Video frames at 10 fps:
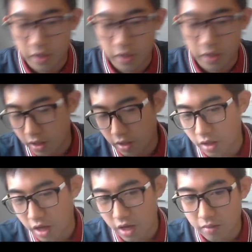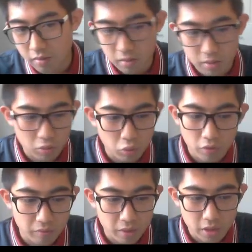if I didn't die, maybe it would
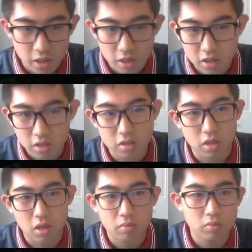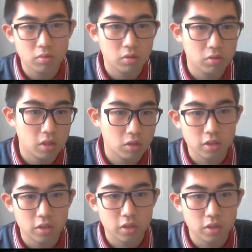have been an ace. I'm not that
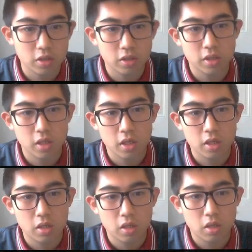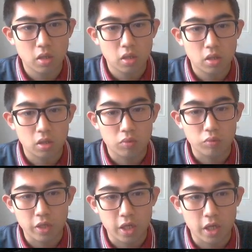sure, but did
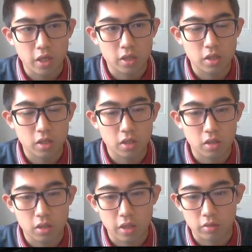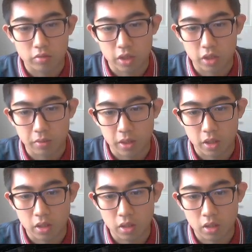we hit the
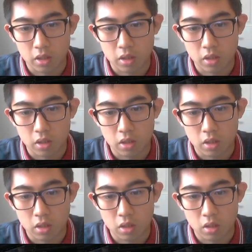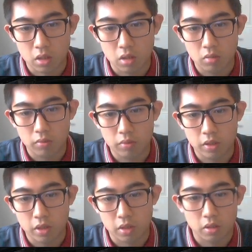LTTP? Nope, we
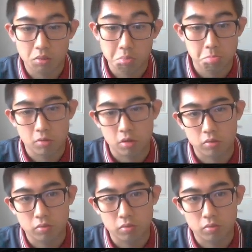didn't. Well,